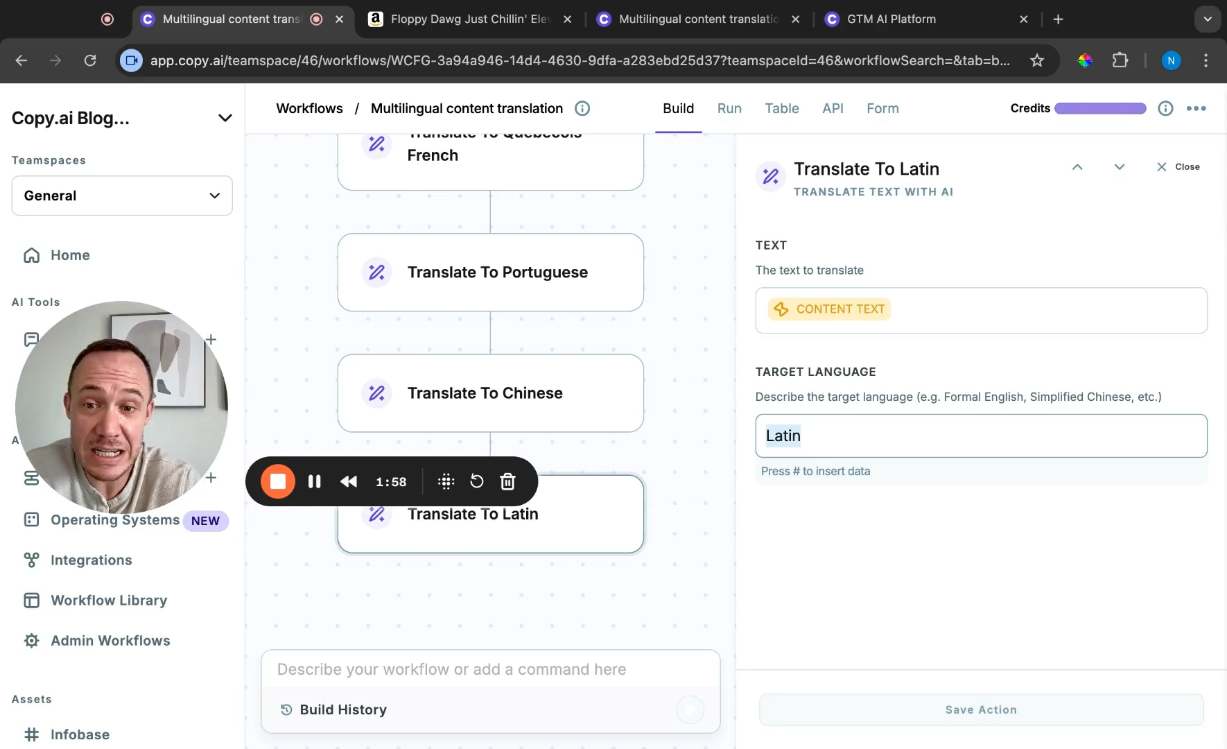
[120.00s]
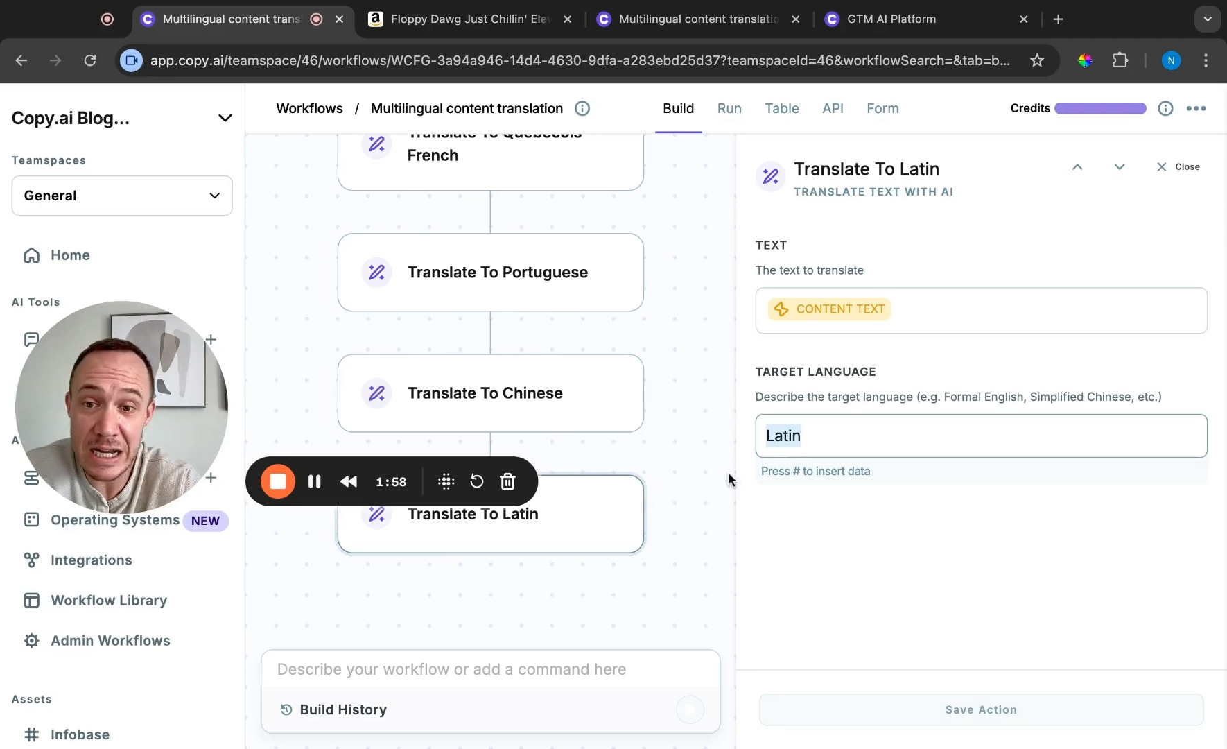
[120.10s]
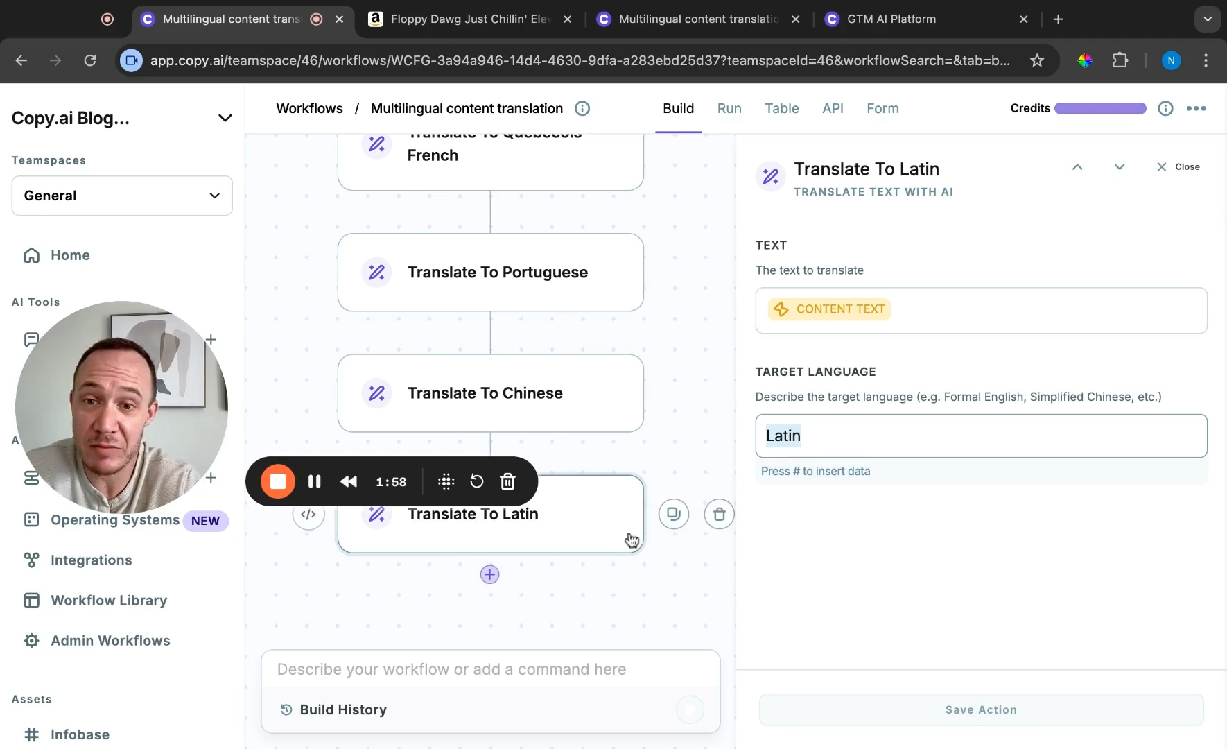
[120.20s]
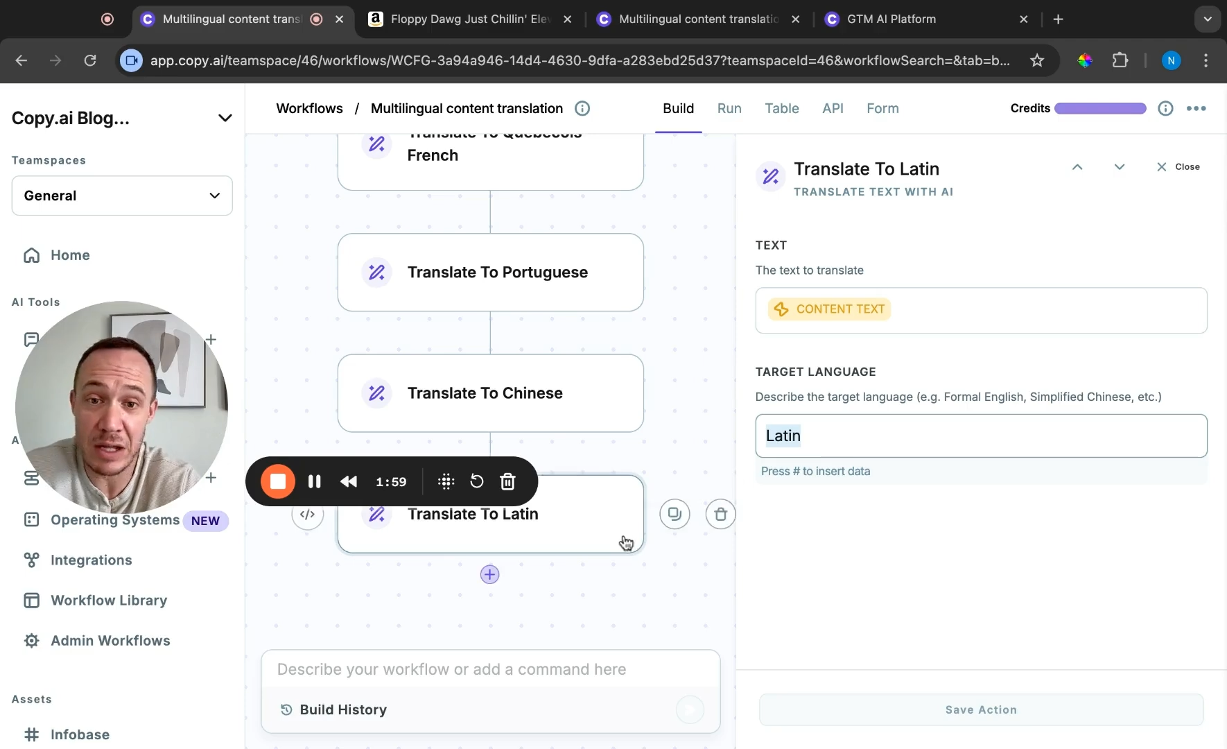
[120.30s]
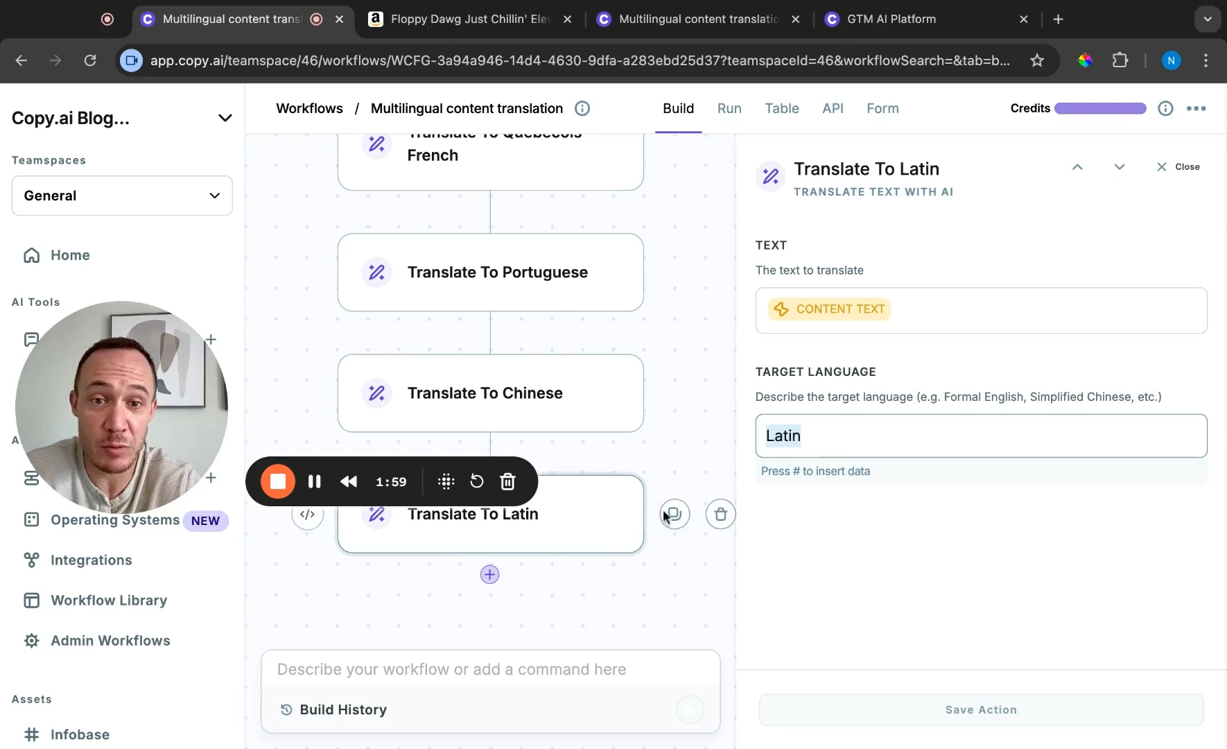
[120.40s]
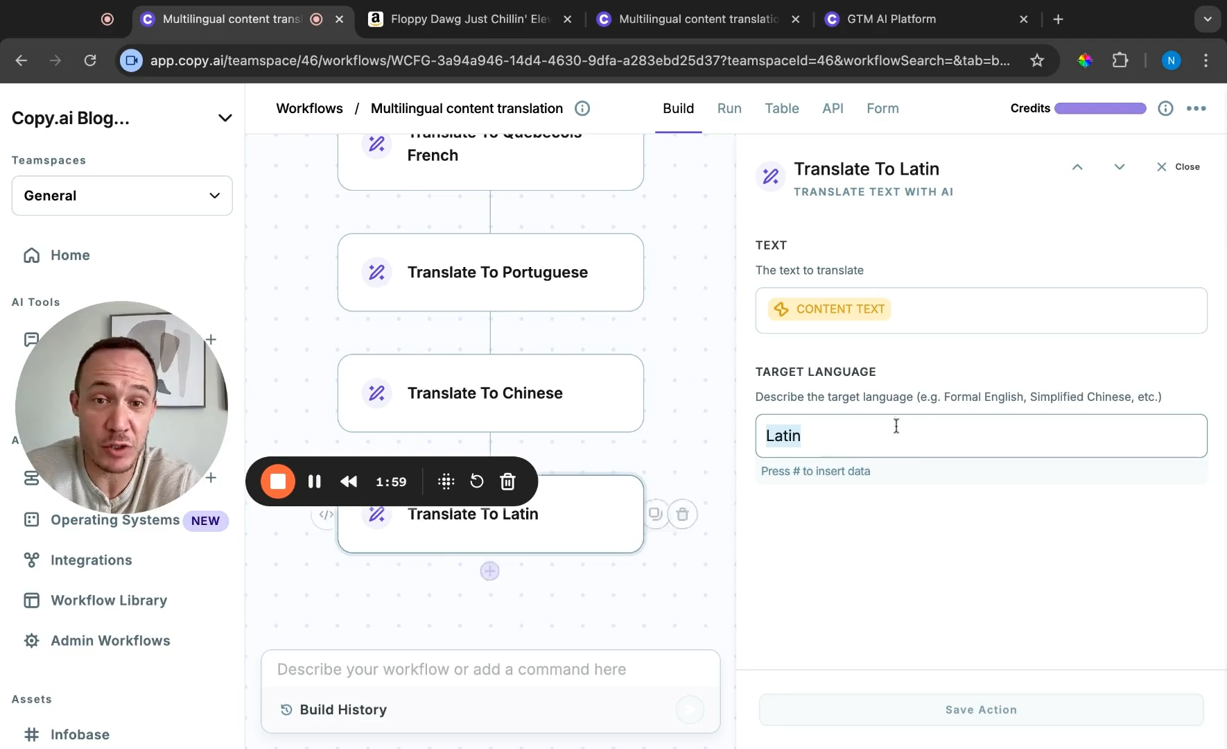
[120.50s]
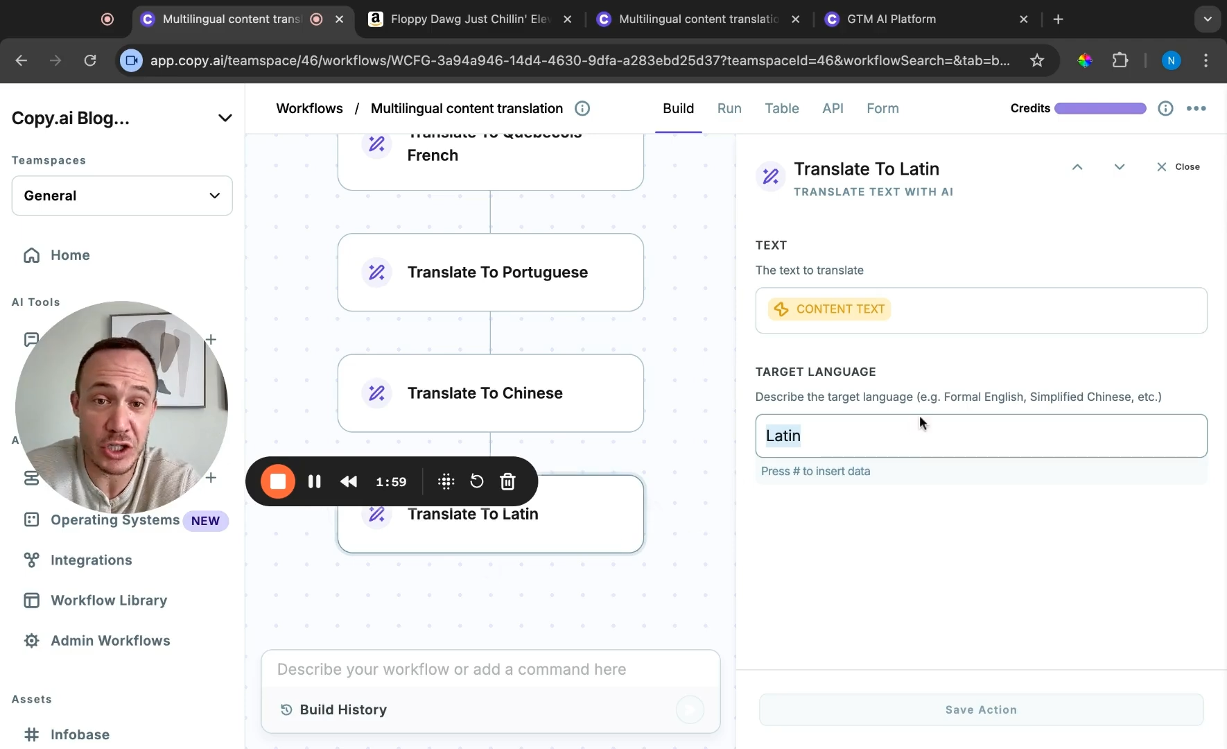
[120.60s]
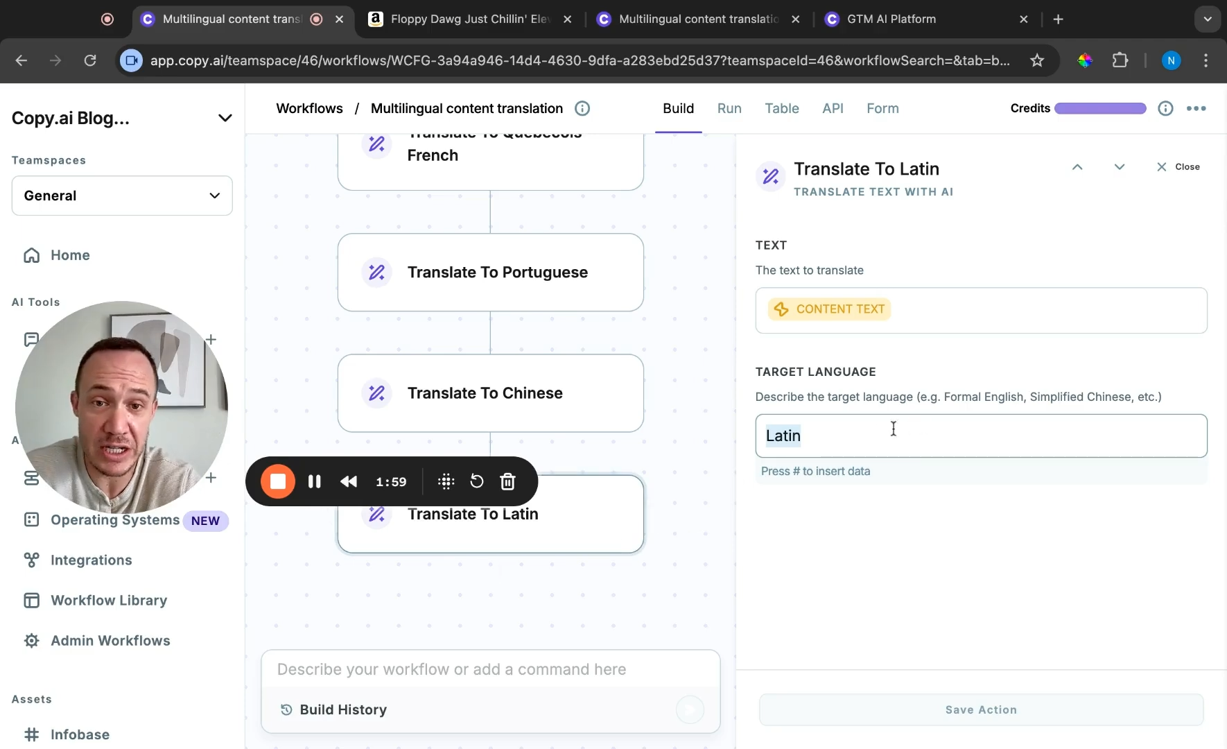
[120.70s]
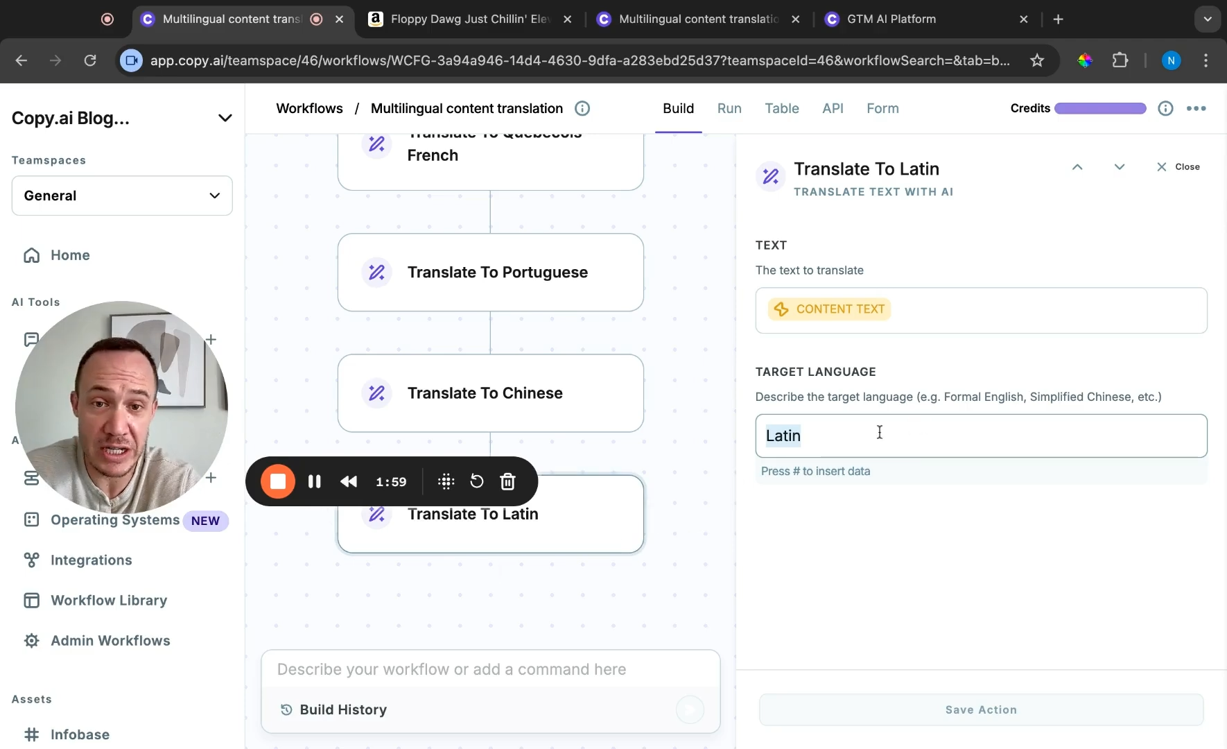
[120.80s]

type of language